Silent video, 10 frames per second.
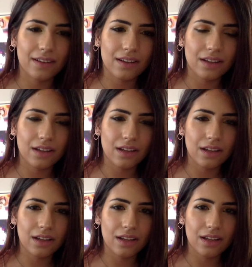
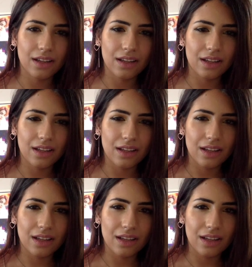
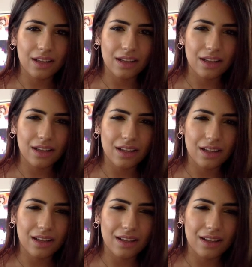
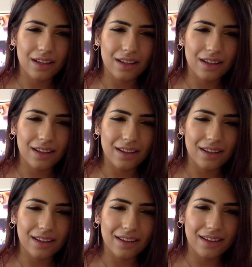
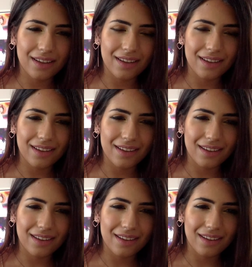
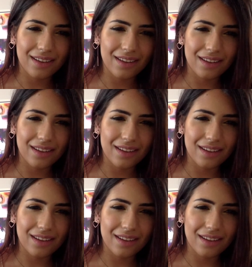[no speech]